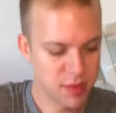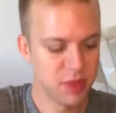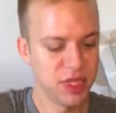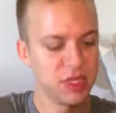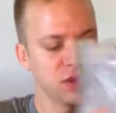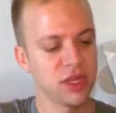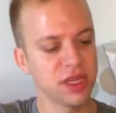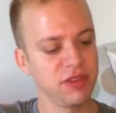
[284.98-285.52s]
I'm a
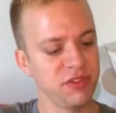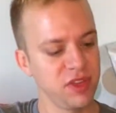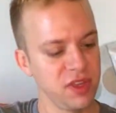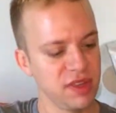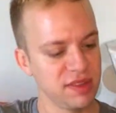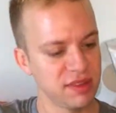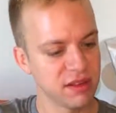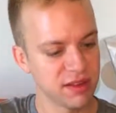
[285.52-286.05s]
little
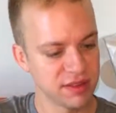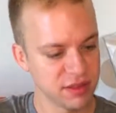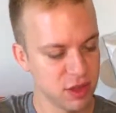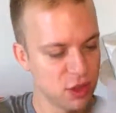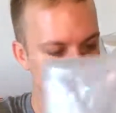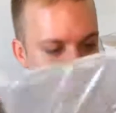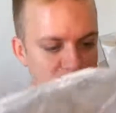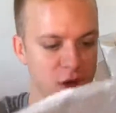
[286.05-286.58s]
confused. There's
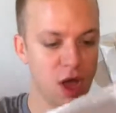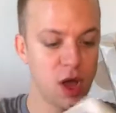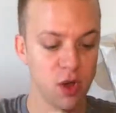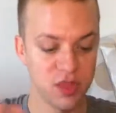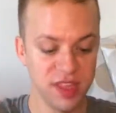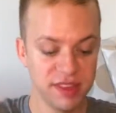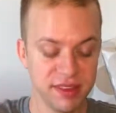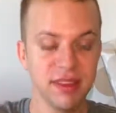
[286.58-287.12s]
no tote.
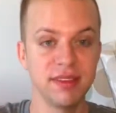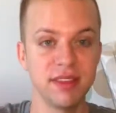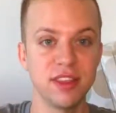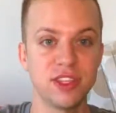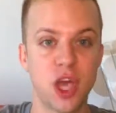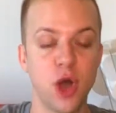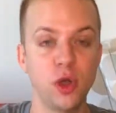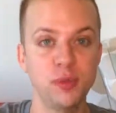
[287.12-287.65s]
Oh, this is the
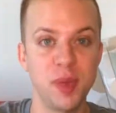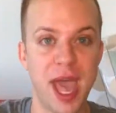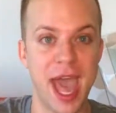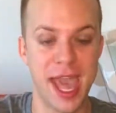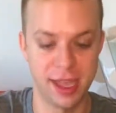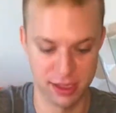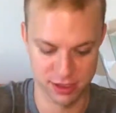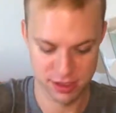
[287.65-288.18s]
tote
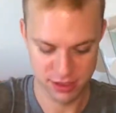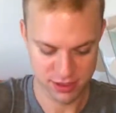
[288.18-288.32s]
bag.